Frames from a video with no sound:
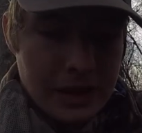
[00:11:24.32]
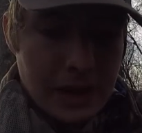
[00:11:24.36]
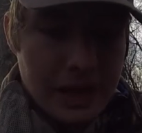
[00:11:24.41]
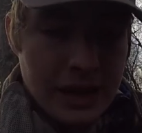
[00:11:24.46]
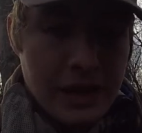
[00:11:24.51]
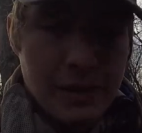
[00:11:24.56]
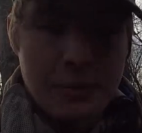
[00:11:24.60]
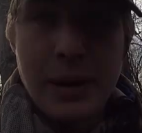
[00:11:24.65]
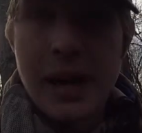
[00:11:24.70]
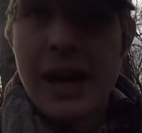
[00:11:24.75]
I
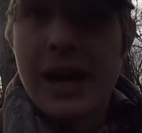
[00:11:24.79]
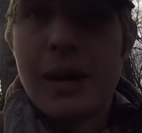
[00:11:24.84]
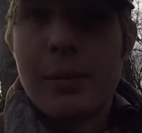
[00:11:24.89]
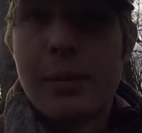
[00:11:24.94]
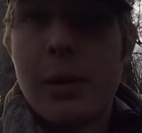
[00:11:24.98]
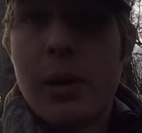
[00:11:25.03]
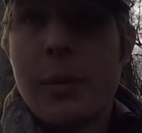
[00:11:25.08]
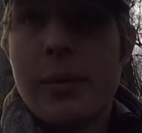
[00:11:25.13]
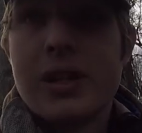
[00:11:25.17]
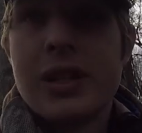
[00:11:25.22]
got to pack
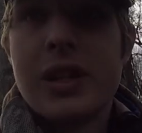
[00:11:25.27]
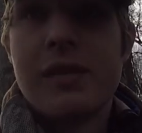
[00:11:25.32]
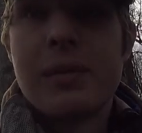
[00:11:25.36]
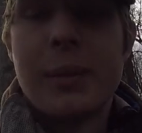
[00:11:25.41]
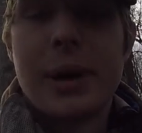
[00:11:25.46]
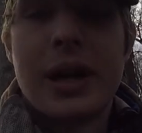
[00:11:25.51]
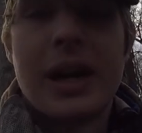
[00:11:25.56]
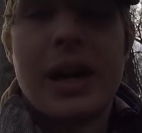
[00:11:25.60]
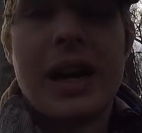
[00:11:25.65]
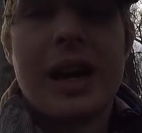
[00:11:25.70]
up all my stuff
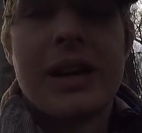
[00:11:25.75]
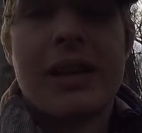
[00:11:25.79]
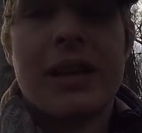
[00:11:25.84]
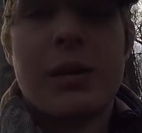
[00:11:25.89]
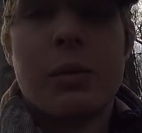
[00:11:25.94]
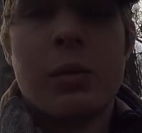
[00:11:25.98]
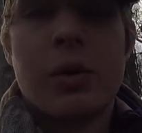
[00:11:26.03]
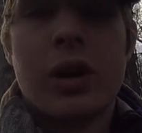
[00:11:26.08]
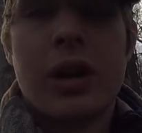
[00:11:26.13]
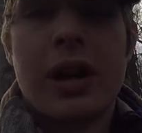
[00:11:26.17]
in my kayak, and
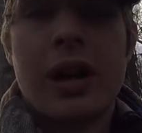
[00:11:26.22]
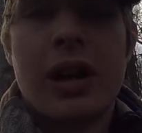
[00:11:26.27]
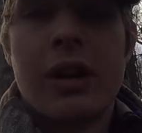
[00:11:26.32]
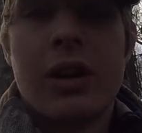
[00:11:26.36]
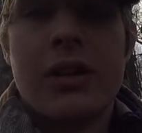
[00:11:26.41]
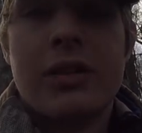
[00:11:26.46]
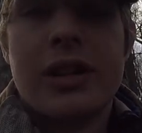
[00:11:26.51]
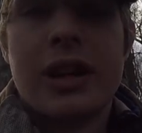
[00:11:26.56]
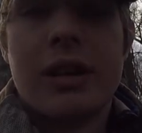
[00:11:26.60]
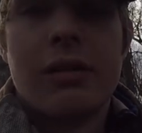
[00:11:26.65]
then we're going to head
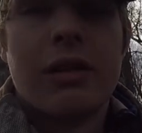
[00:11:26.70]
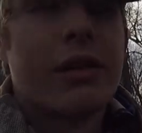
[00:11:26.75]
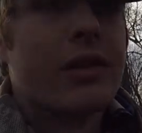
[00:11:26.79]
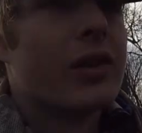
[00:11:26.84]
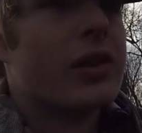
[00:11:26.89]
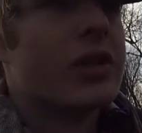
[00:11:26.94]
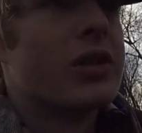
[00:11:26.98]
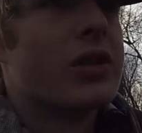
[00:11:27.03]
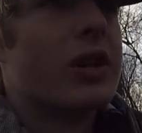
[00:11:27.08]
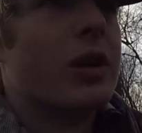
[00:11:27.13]
on
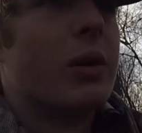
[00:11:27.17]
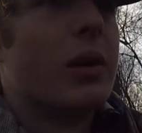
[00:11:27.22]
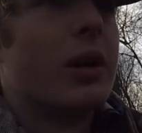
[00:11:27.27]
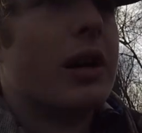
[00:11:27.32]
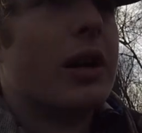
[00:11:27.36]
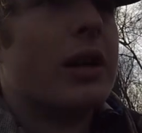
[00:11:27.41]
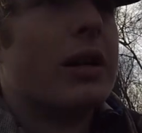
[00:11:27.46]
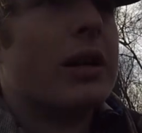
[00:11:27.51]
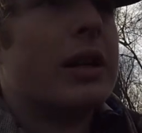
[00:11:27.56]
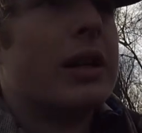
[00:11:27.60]
downriver. So,
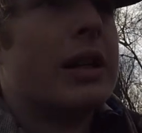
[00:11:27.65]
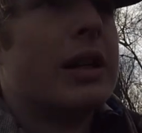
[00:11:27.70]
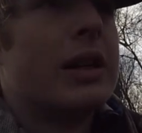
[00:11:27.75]
uh,